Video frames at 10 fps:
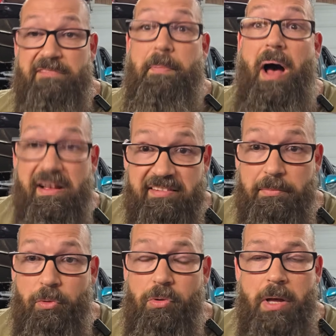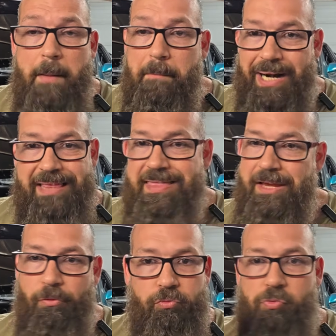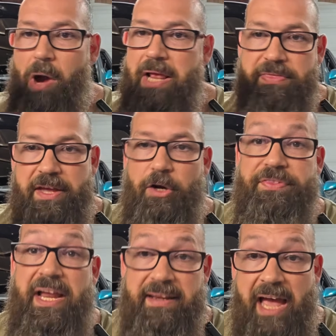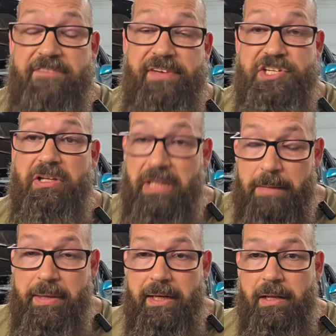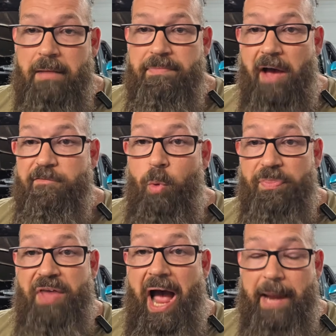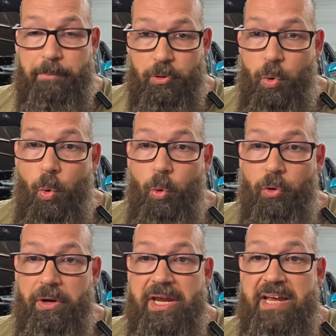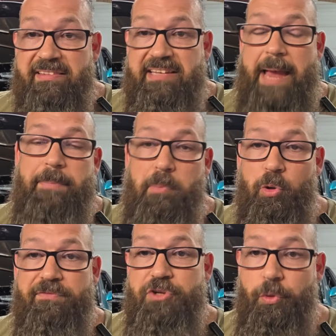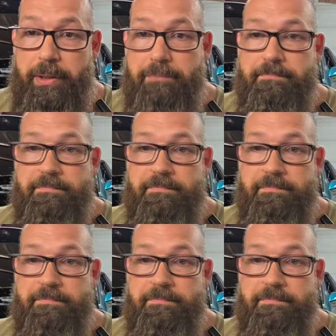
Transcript: possible, but I think right there at that knife edge limit of what the Hypercore is capable of doing.